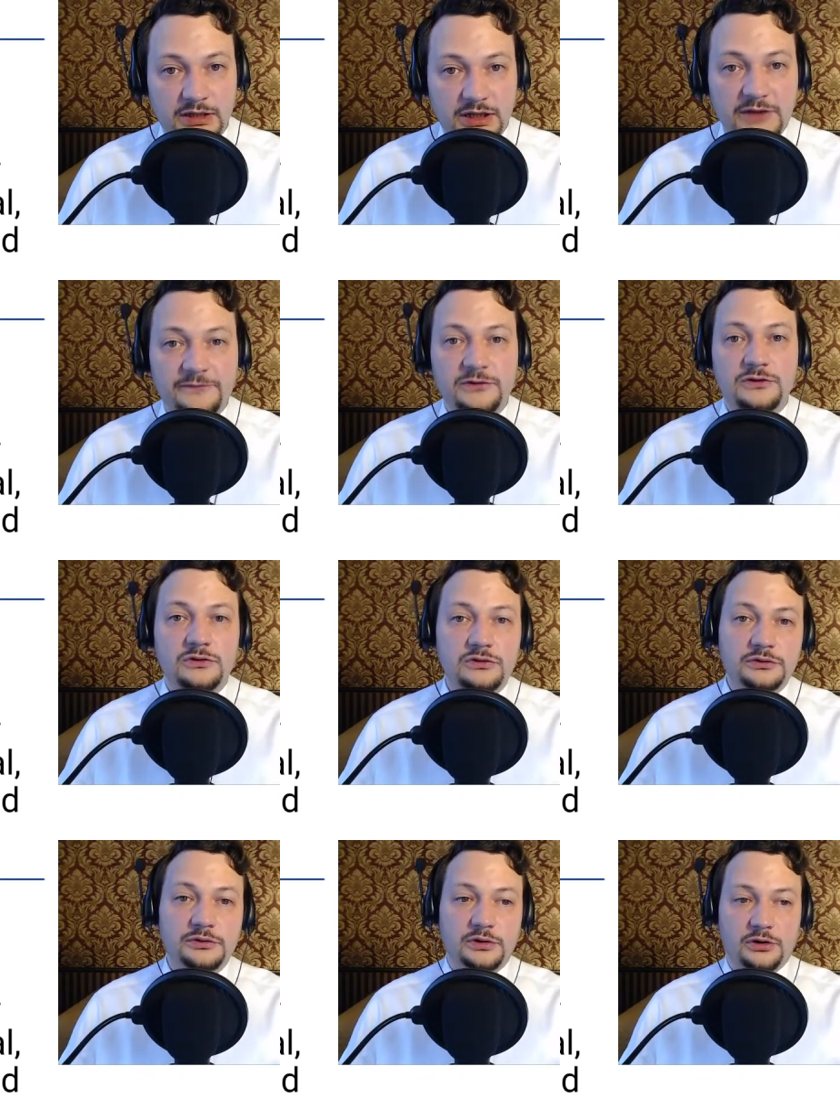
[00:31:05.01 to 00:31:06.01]
If
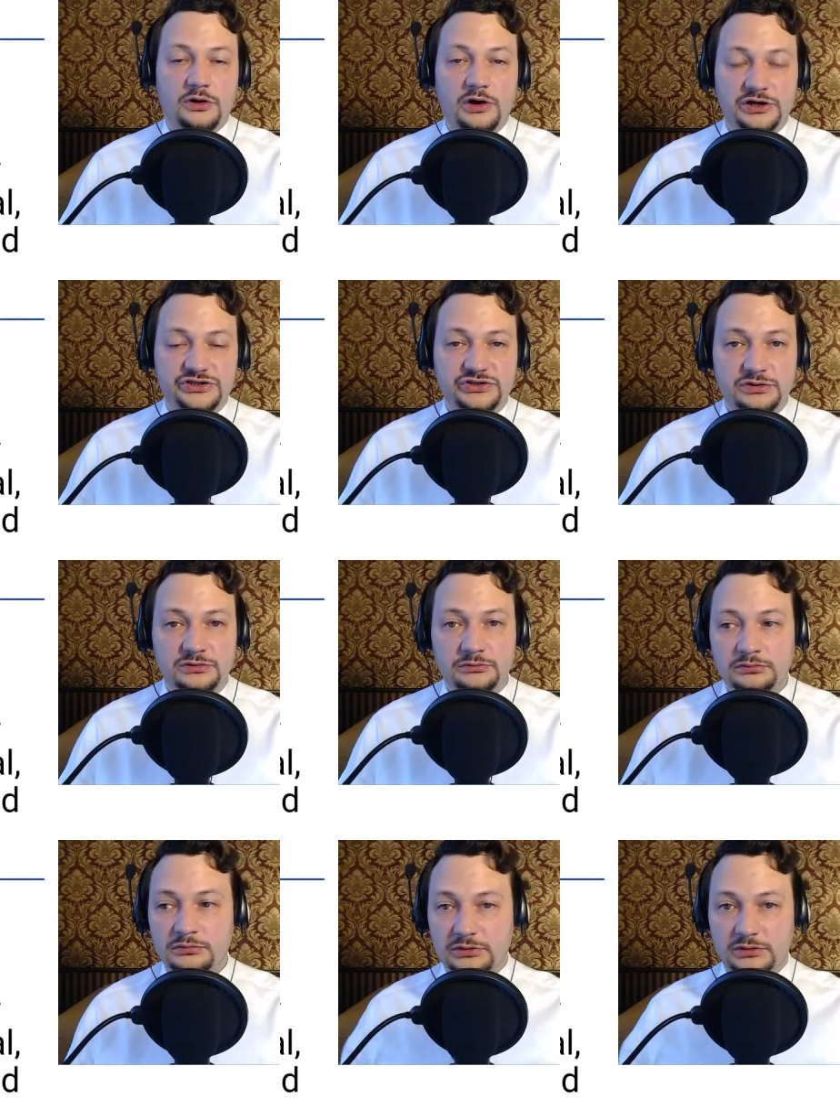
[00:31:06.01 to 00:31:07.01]
you host
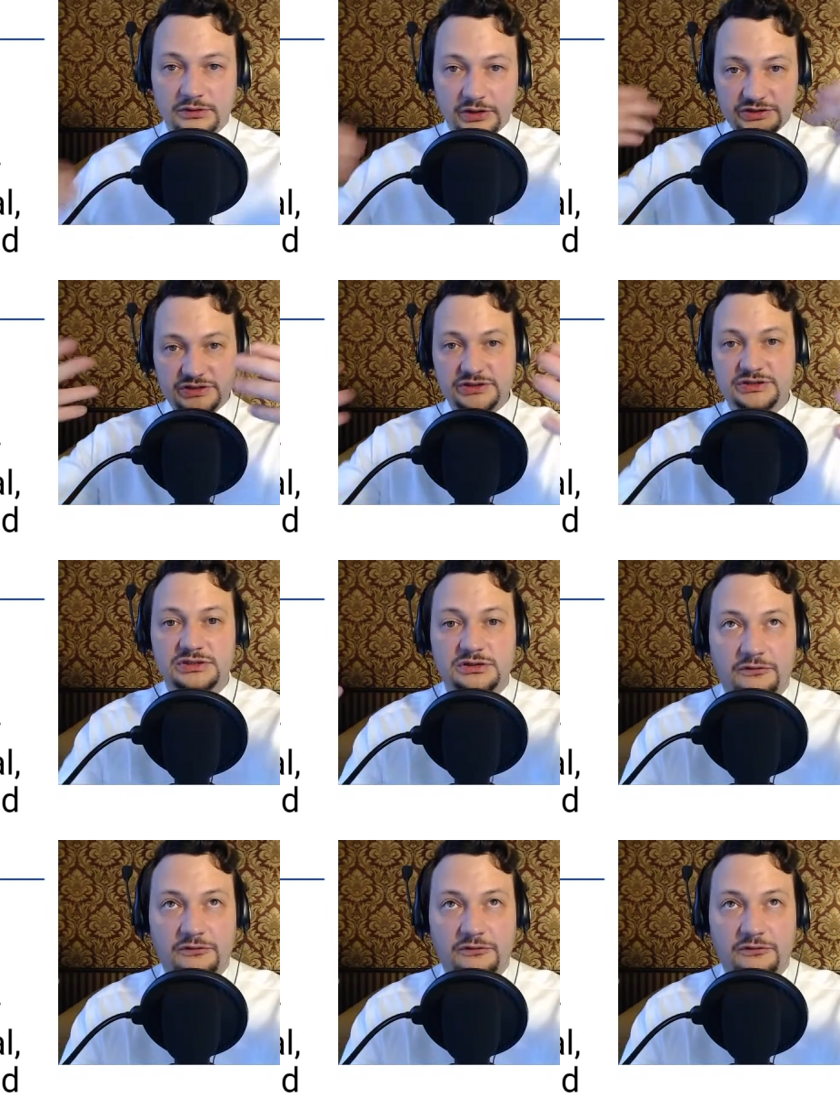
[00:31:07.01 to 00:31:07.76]
dozens